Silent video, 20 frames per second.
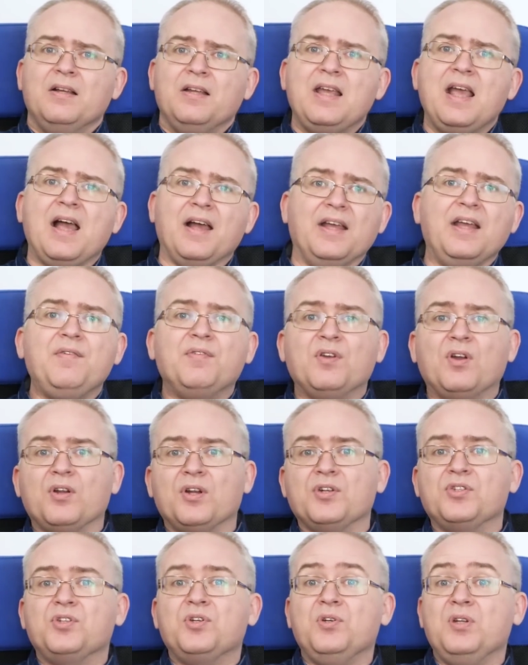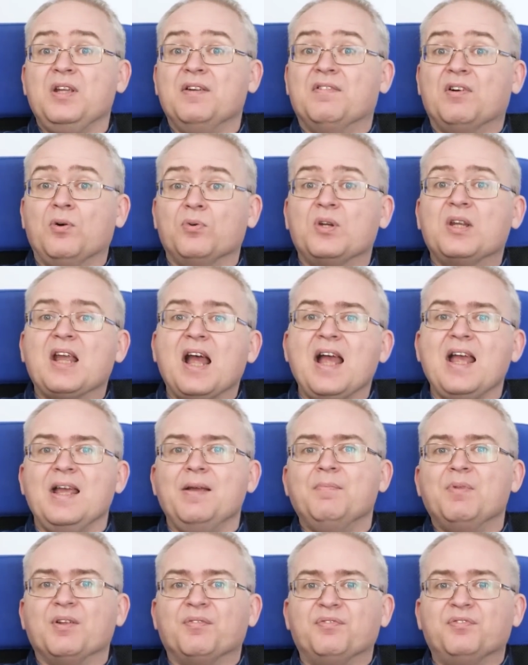Yeah, even on a two-year-old
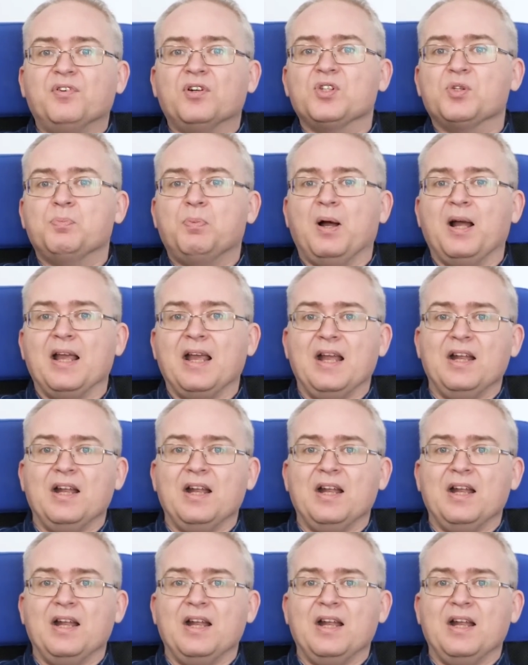game, the Frostbite